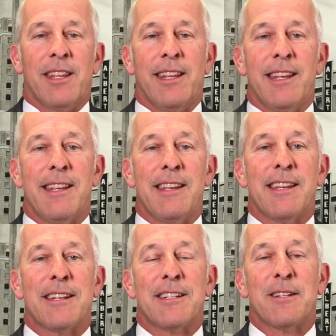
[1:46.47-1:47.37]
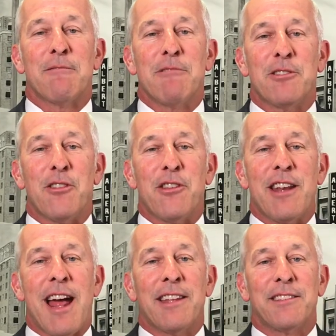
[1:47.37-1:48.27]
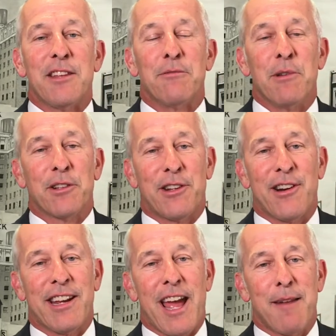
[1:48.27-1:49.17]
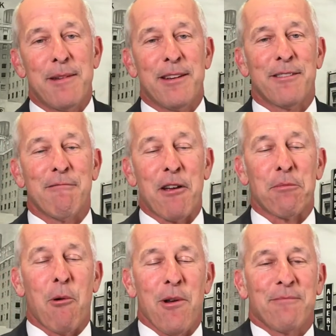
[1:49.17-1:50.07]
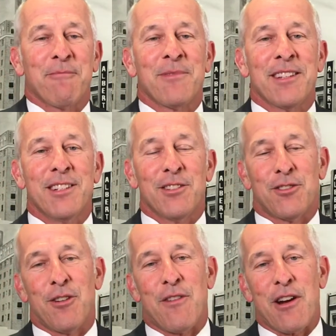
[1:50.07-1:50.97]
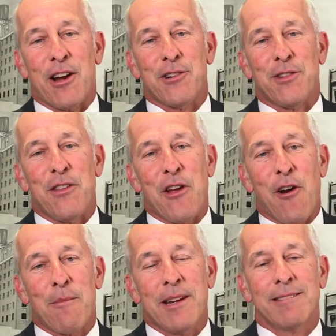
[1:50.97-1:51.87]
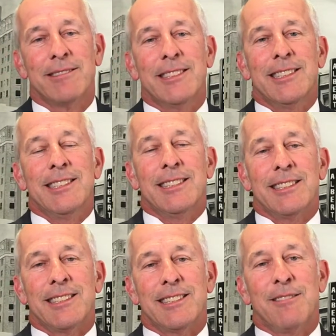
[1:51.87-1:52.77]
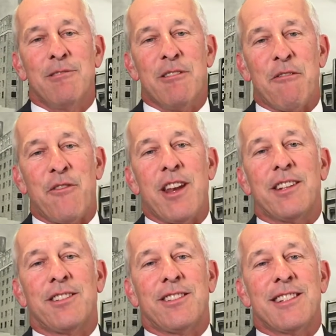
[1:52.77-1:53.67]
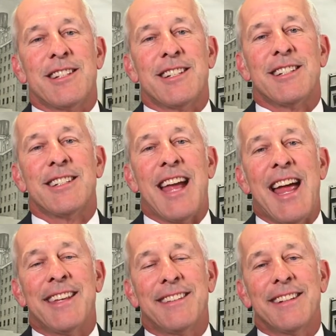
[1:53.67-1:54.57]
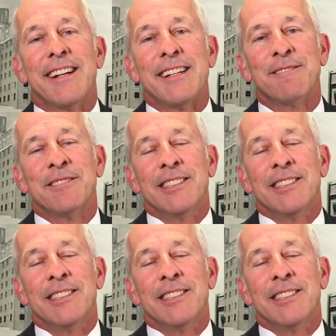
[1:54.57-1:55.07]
He went to the United States Military Academy, West Point, served our country in the Army. When he finished at the